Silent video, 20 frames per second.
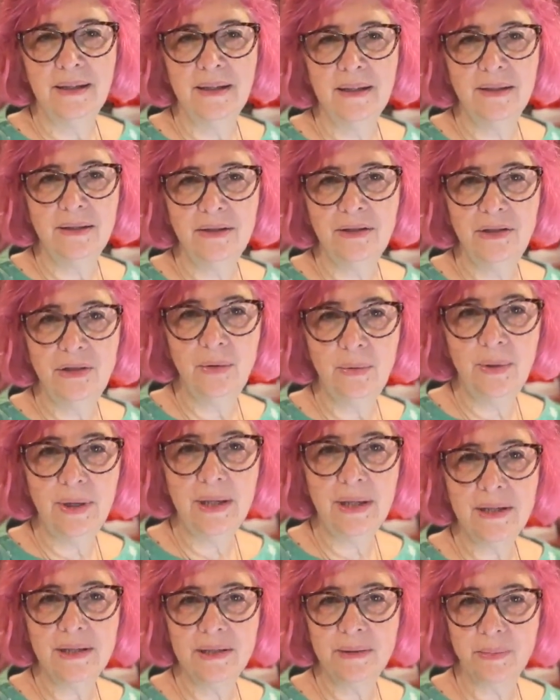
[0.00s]
doing
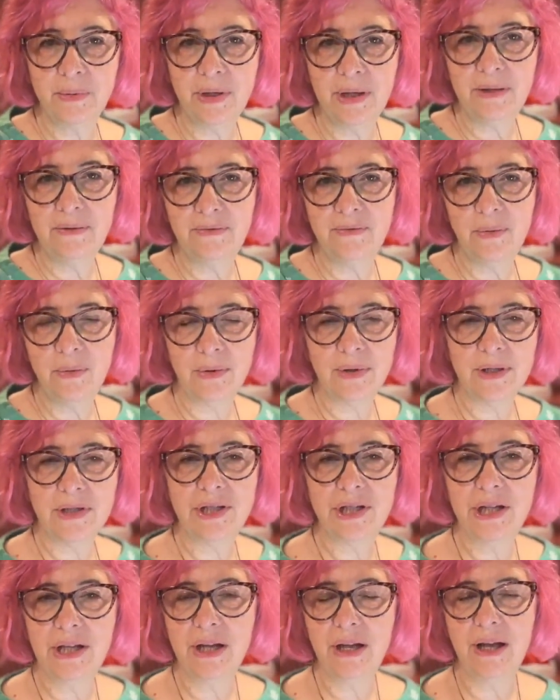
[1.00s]
Spring Forest
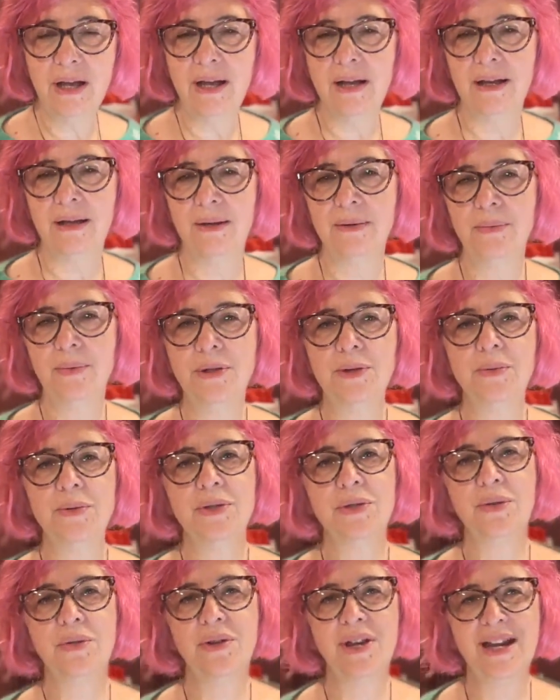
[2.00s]
Qigong, which was
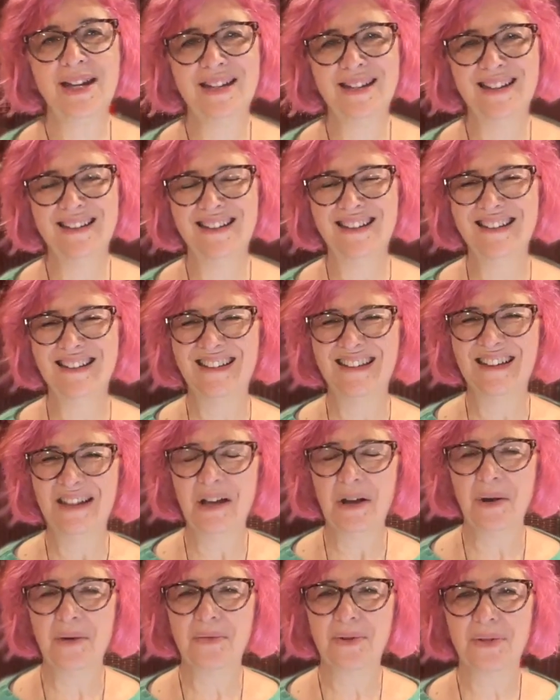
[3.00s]
created
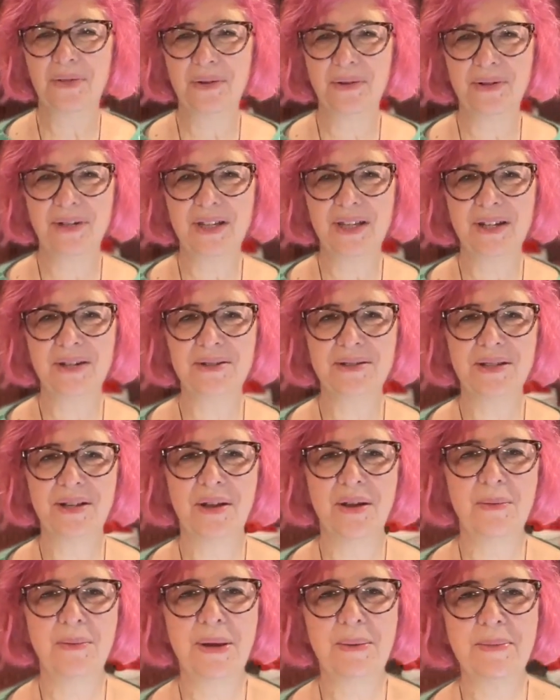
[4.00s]
over 30 years ago
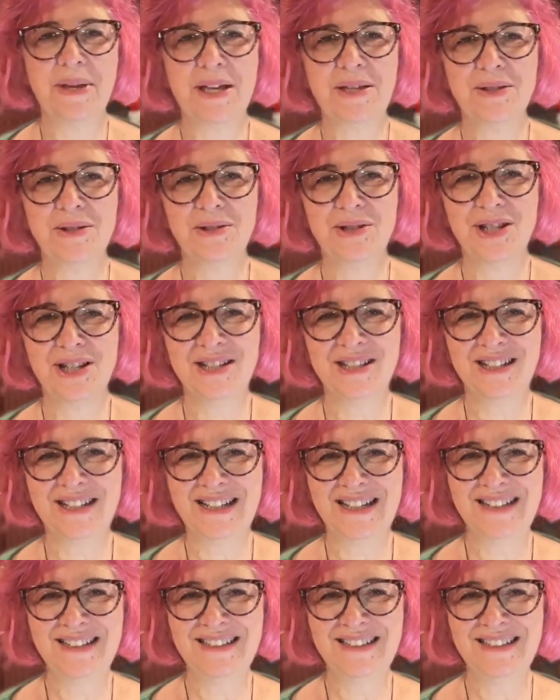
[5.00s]
by Master Chen Yilin.